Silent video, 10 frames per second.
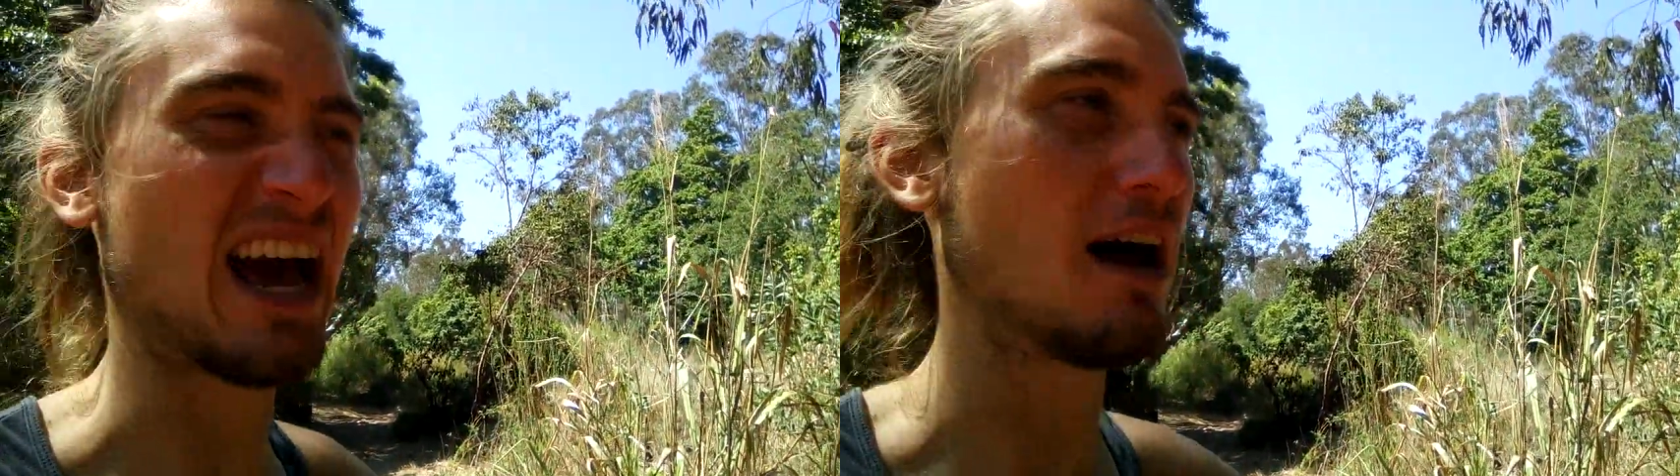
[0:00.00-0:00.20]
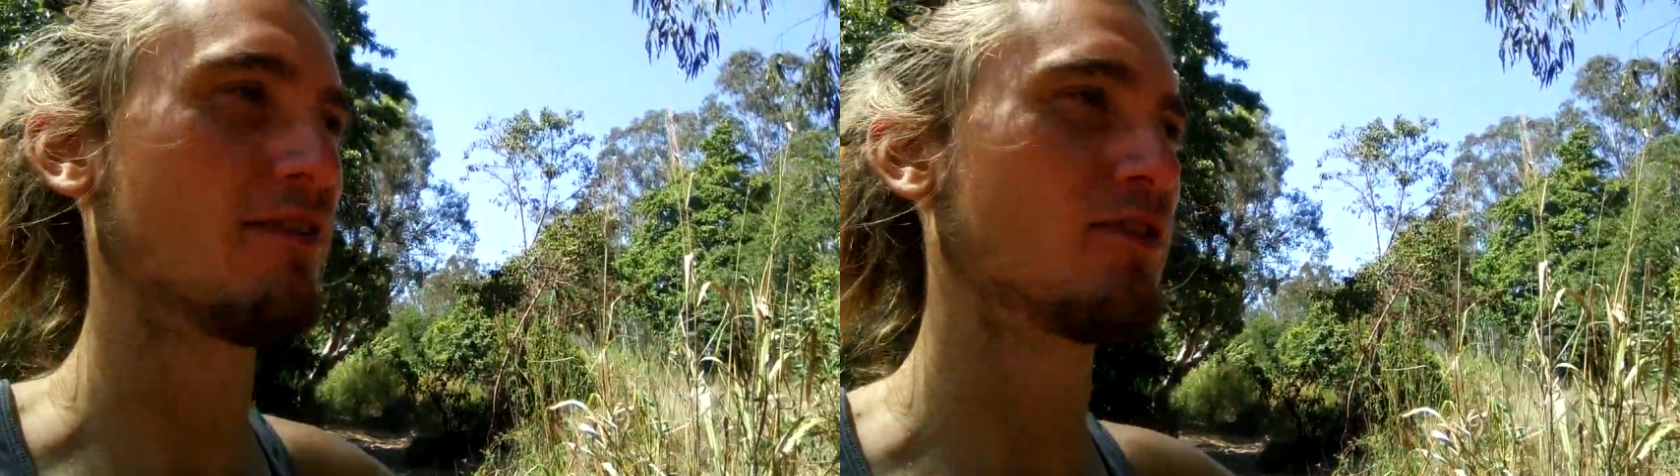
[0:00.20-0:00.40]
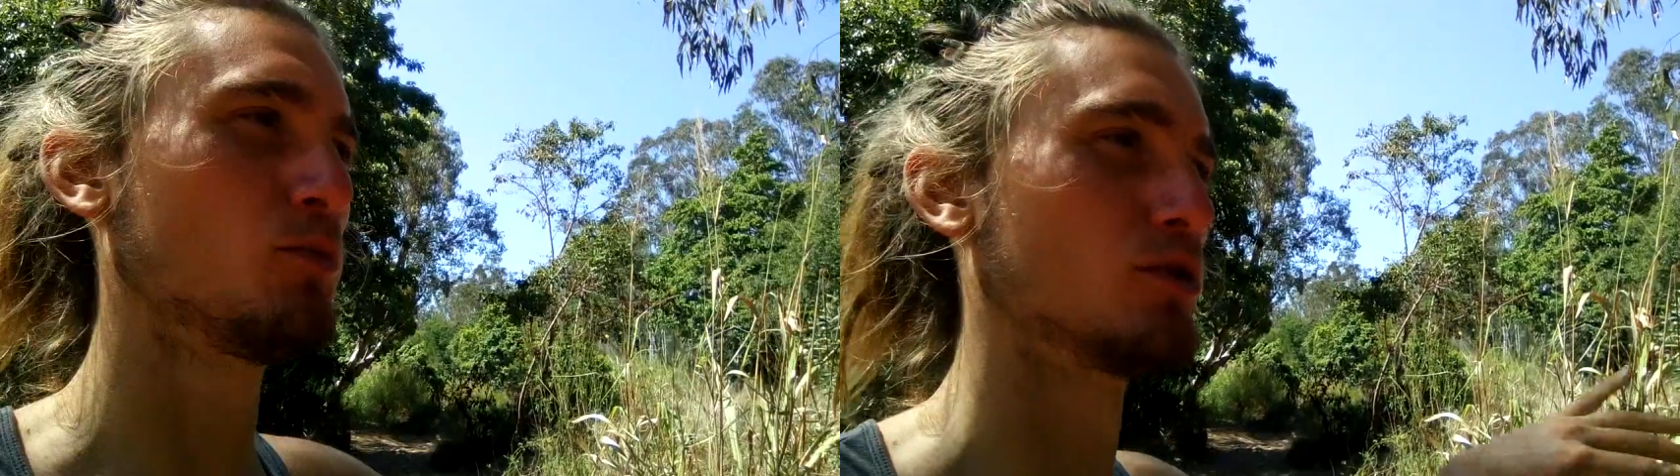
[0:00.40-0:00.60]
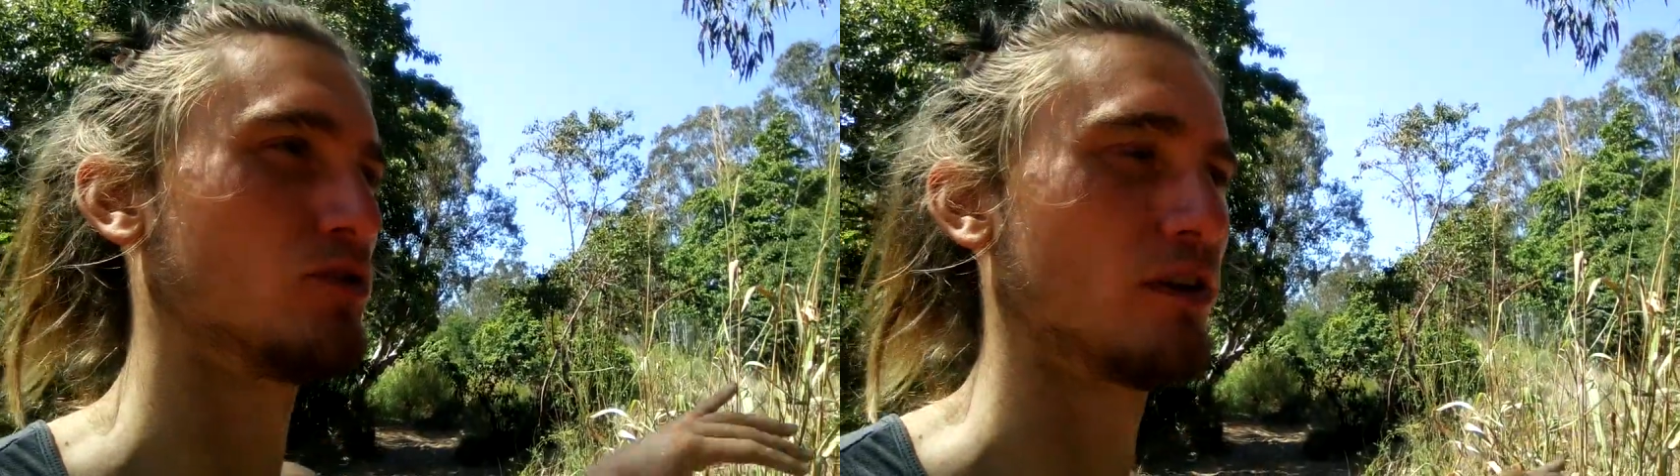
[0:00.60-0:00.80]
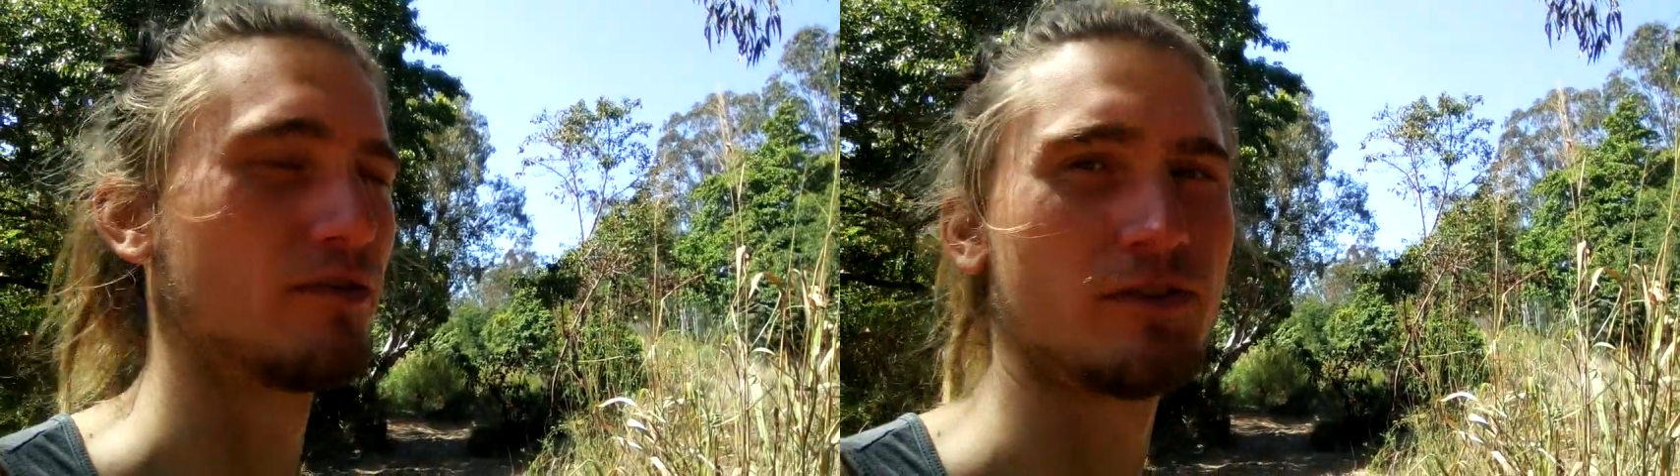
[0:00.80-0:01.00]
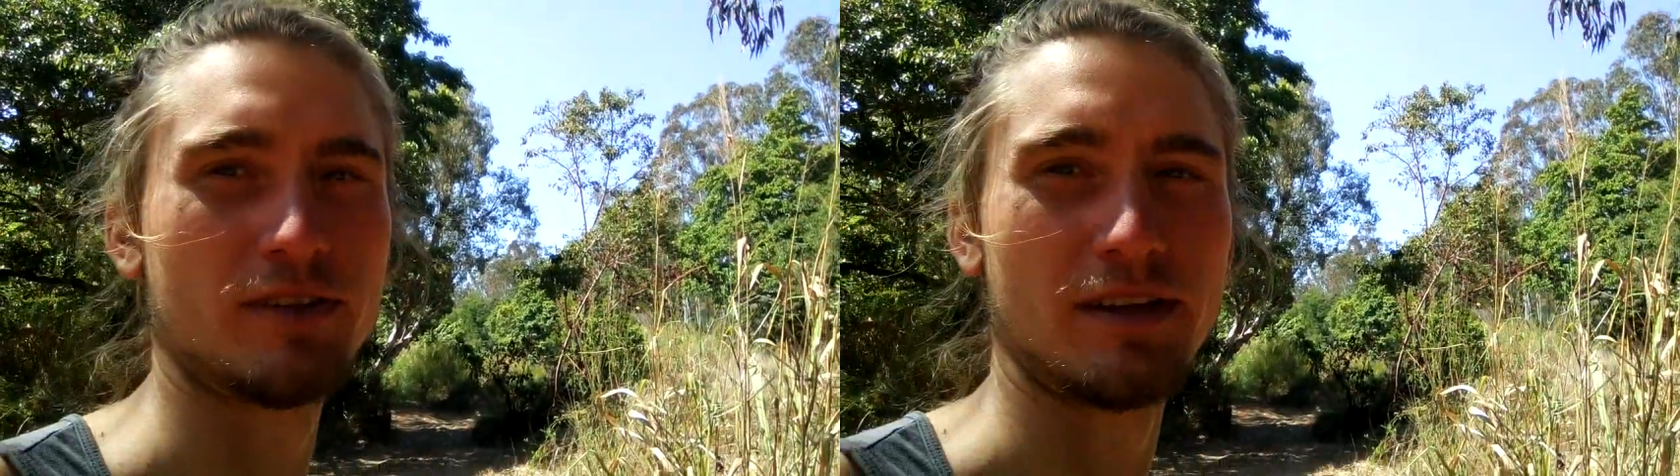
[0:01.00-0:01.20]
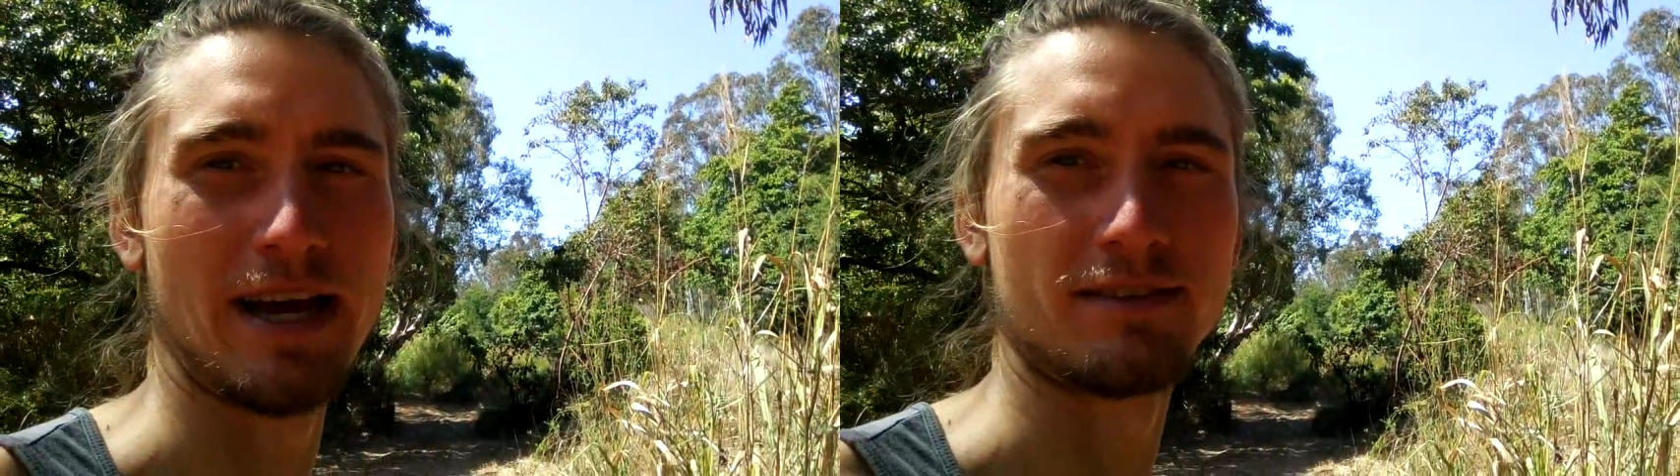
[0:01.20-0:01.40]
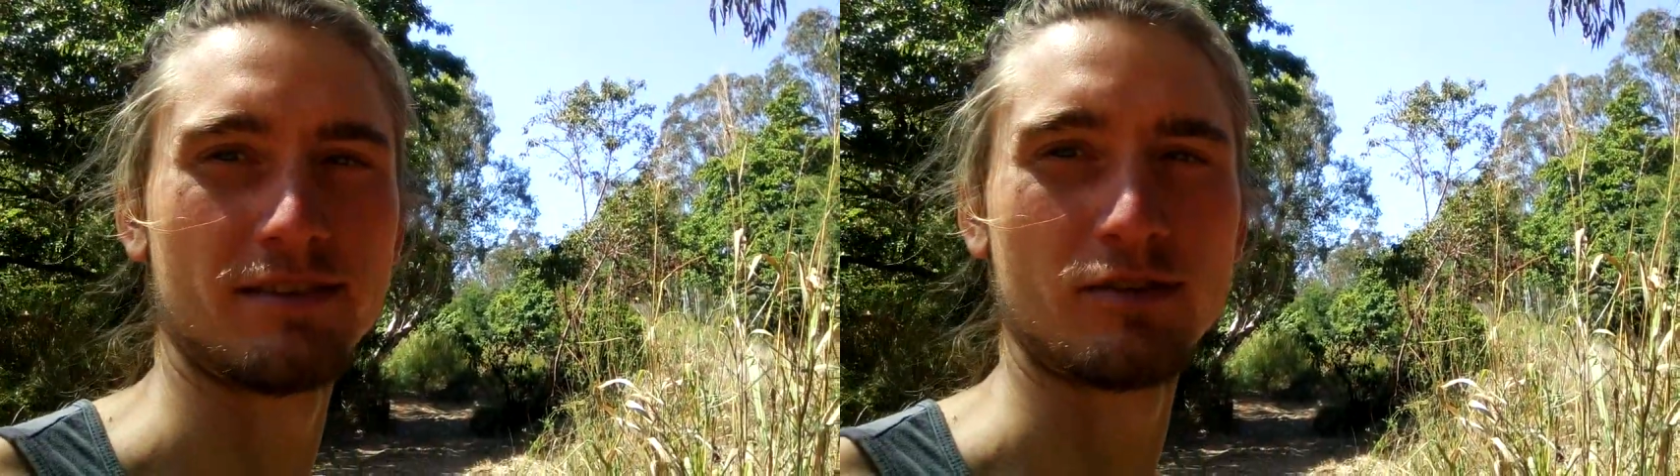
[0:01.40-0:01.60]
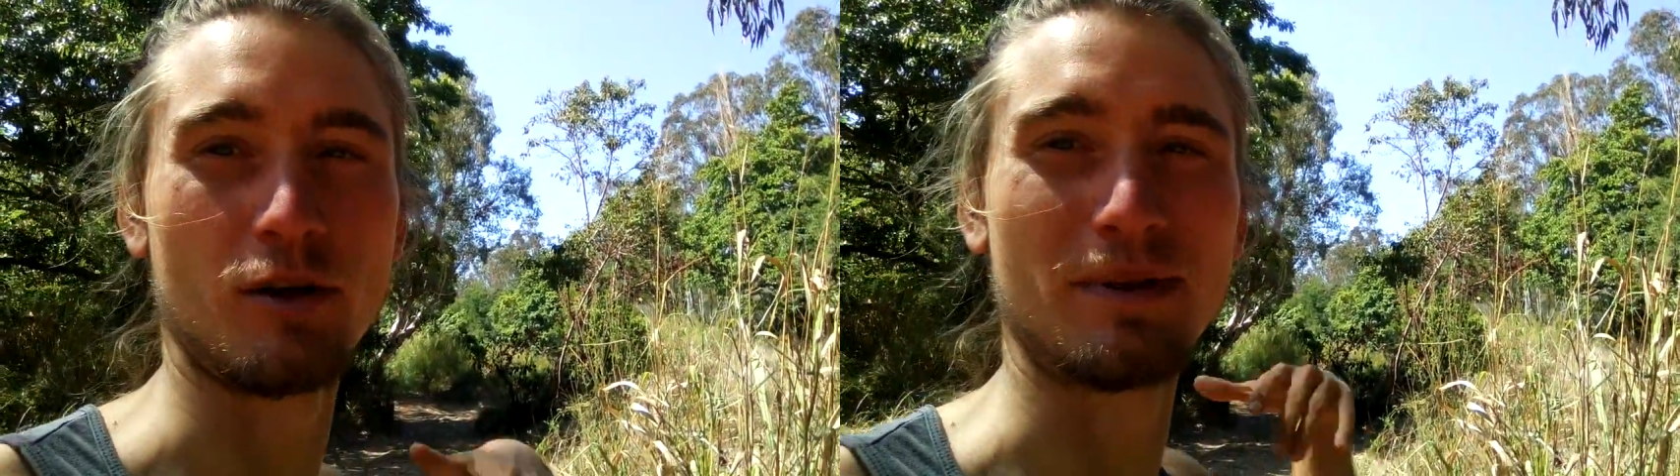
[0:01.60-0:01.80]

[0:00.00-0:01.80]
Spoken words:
afterwards you have to enhance the soil.